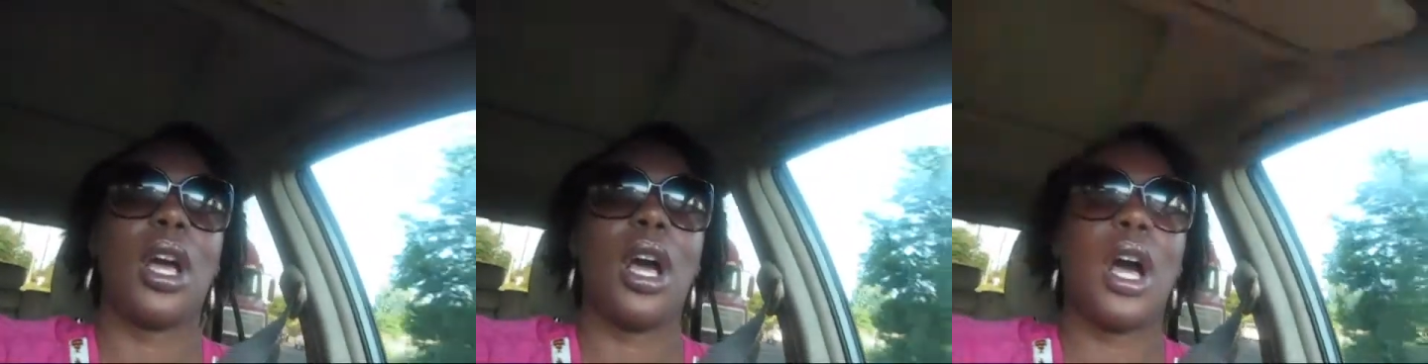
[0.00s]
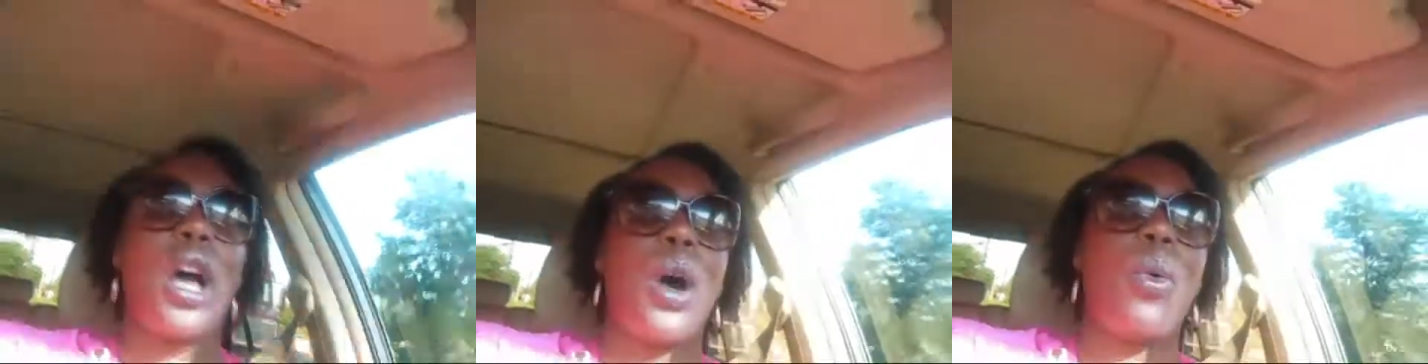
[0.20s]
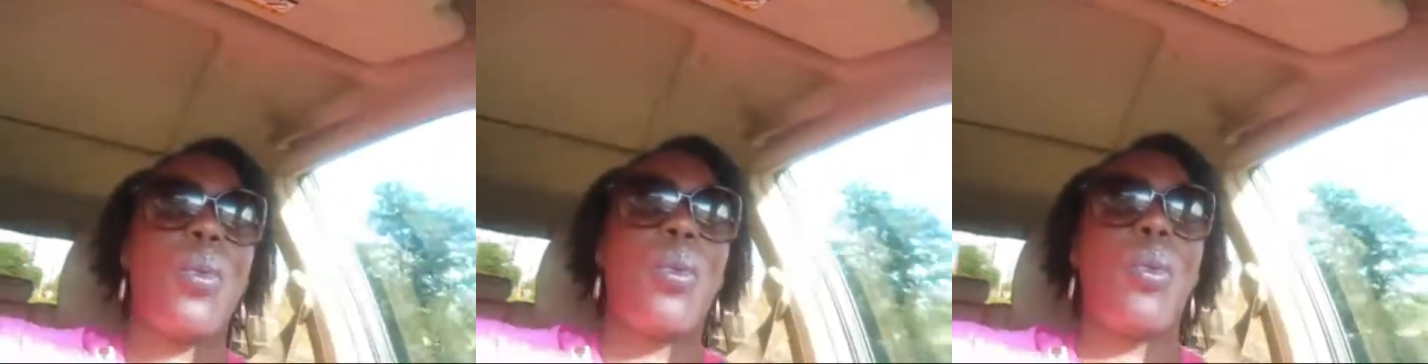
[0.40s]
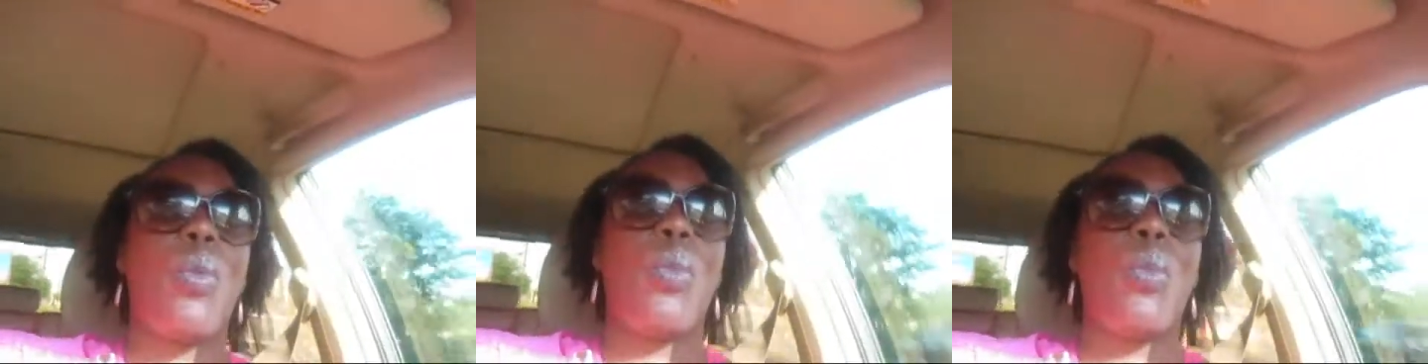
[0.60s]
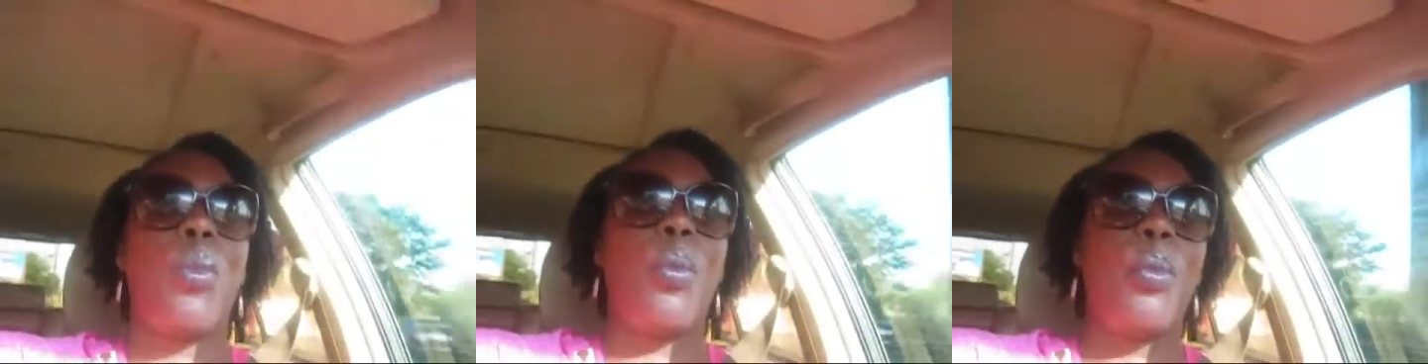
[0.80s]
uh,
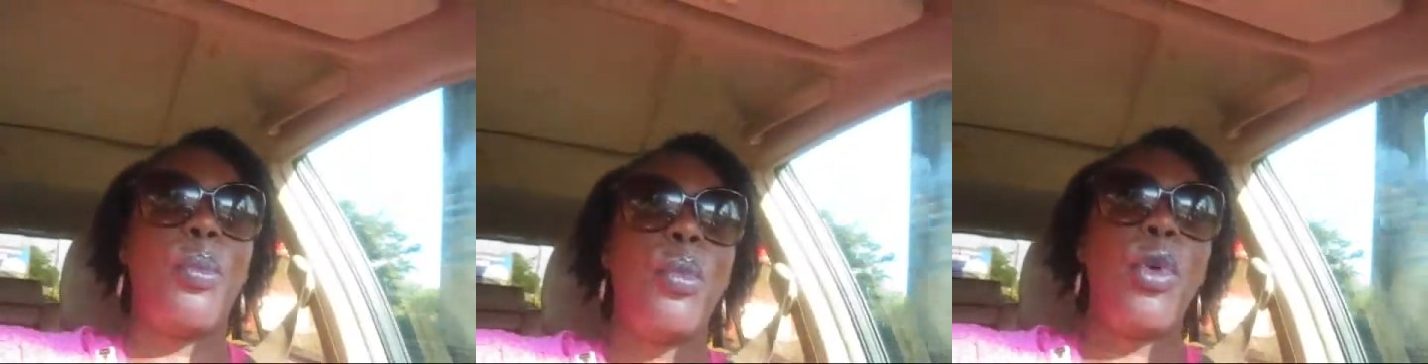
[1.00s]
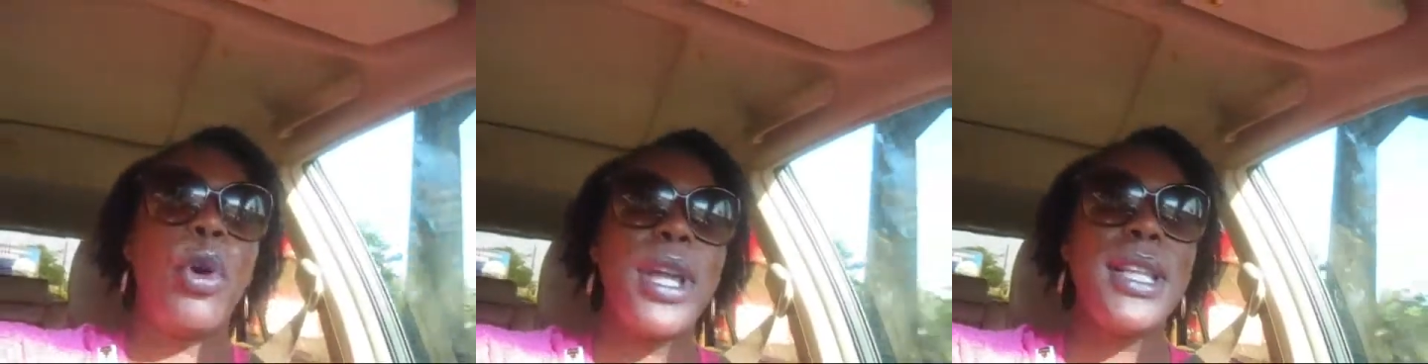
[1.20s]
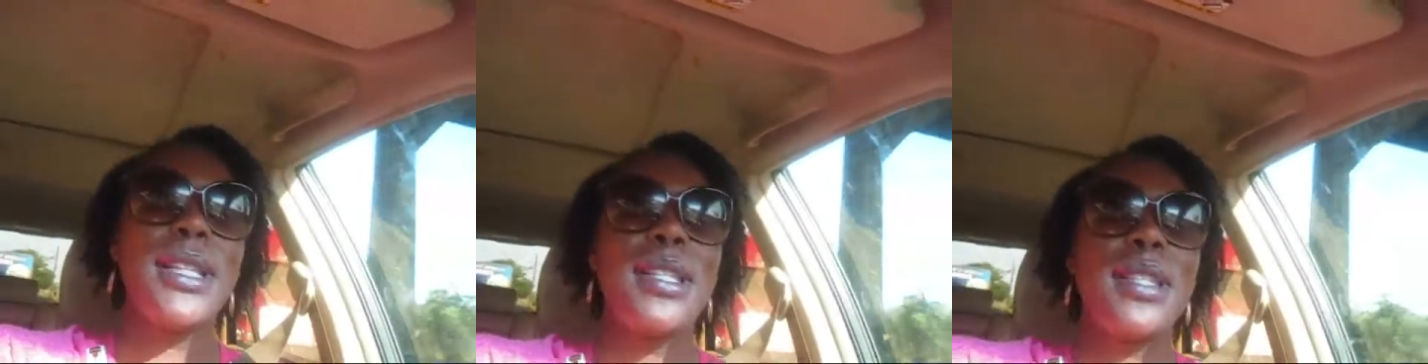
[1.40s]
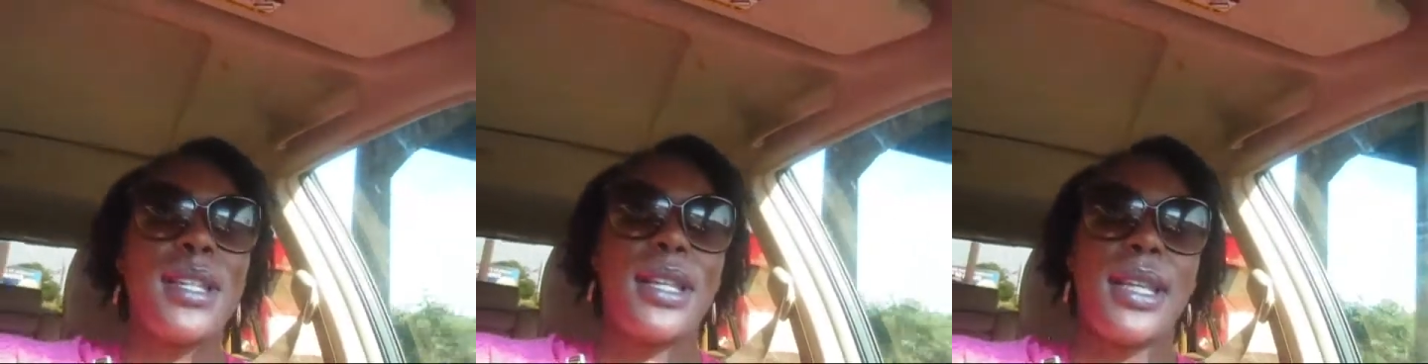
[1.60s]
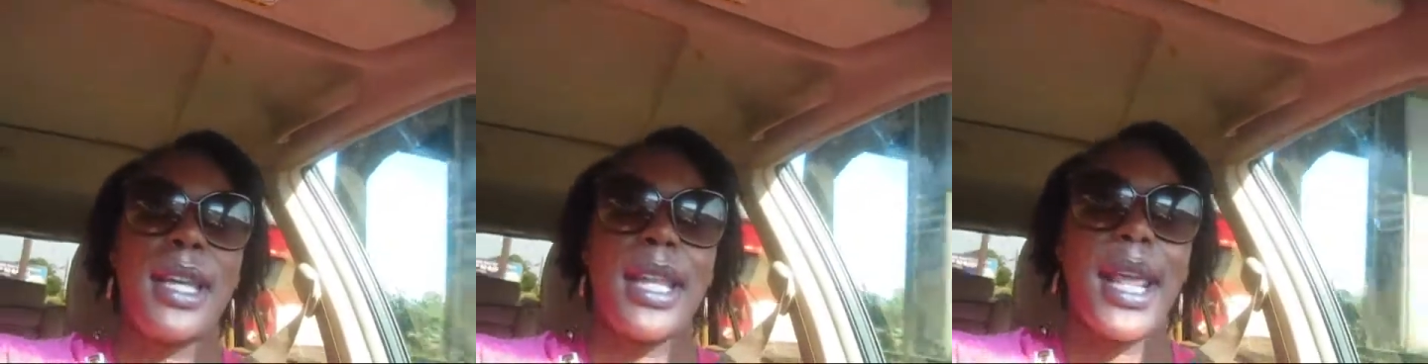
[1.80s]

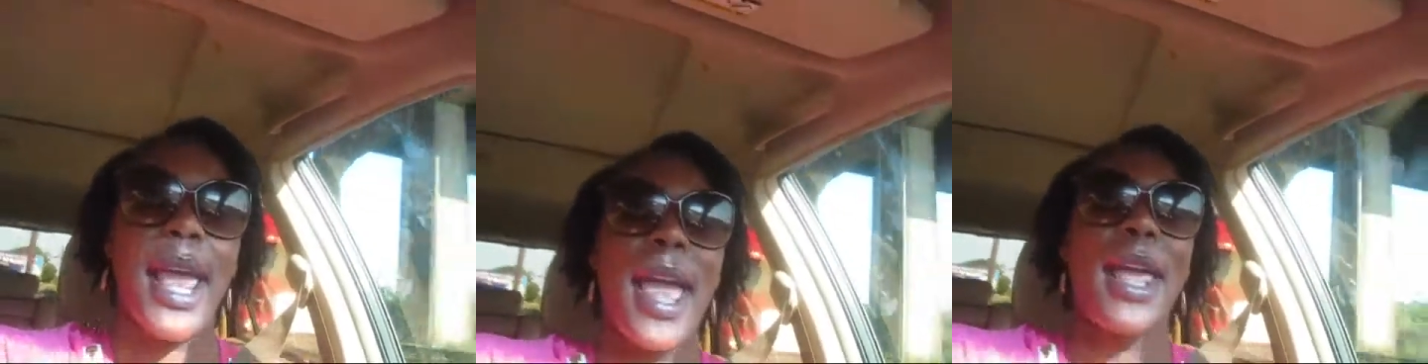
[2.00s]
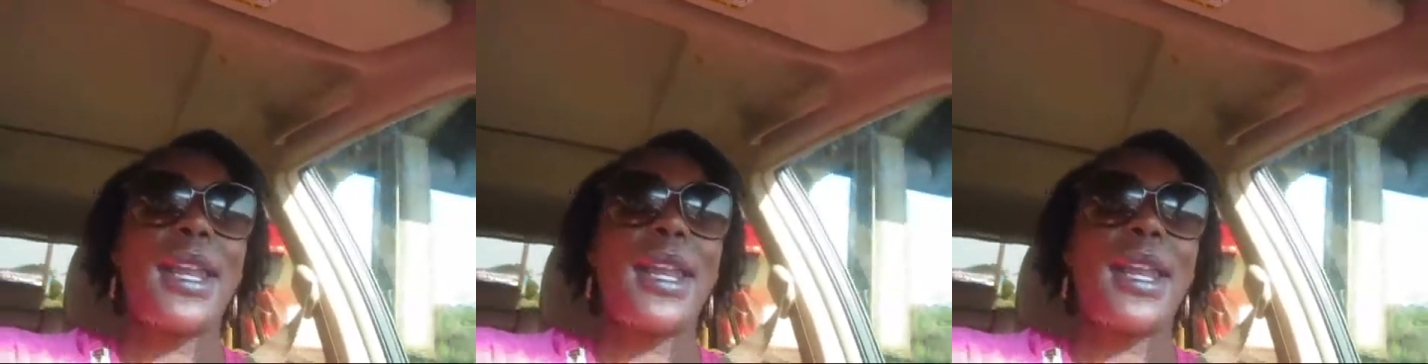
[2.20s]
moisten it